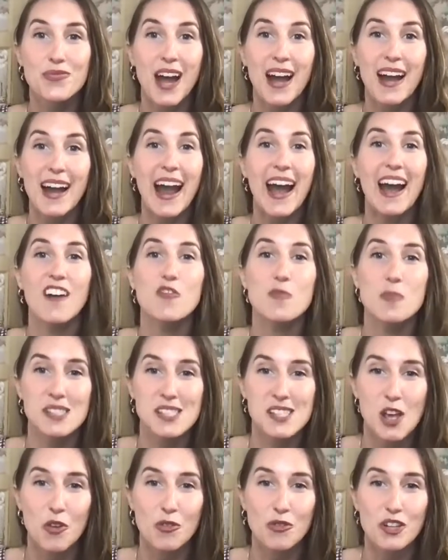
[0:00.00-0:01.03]
I have been
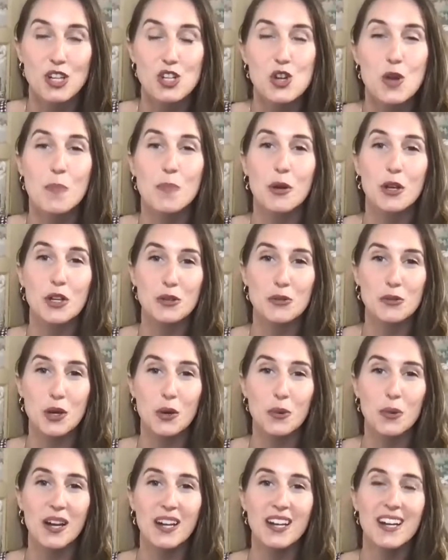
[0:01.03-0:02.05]
selfish, but you
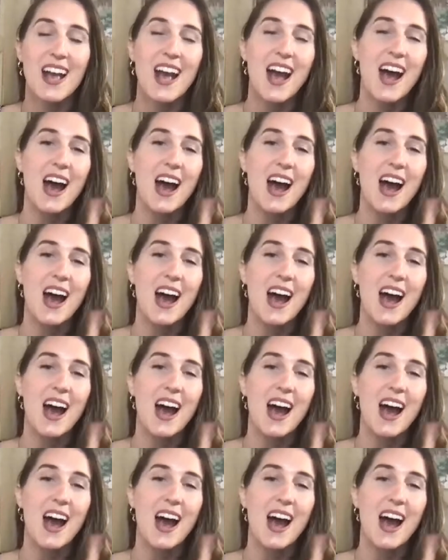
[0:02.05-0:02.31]
know what?